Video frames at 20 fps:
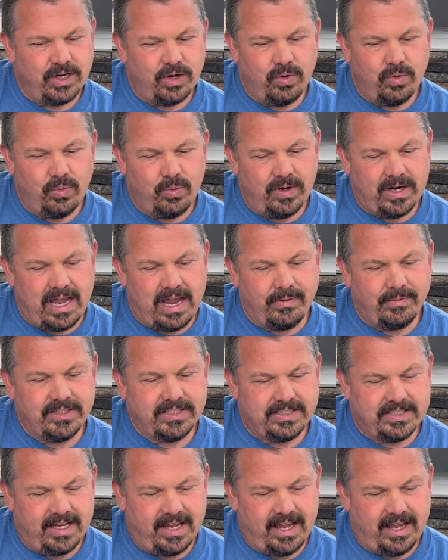what I would
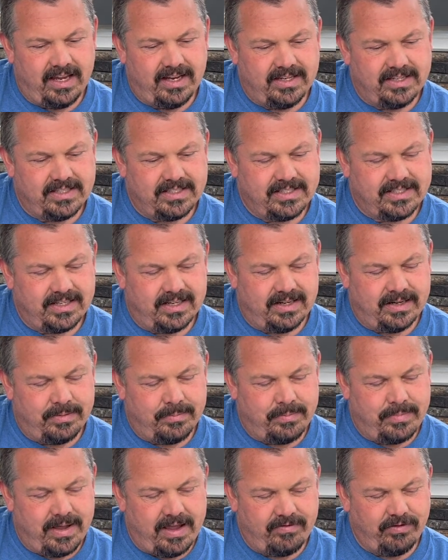say is
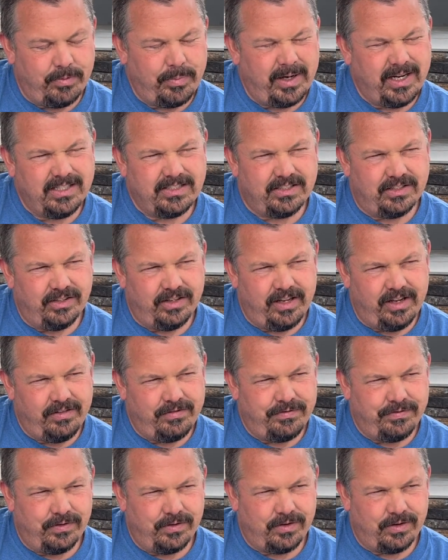everybody's looking
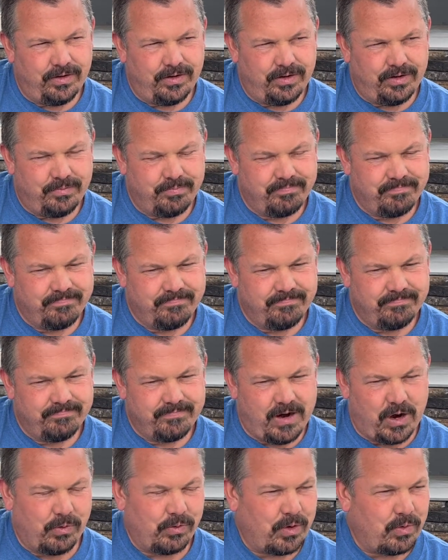for
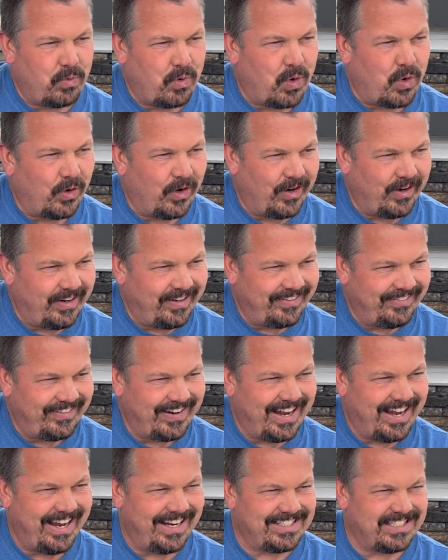a reward, right?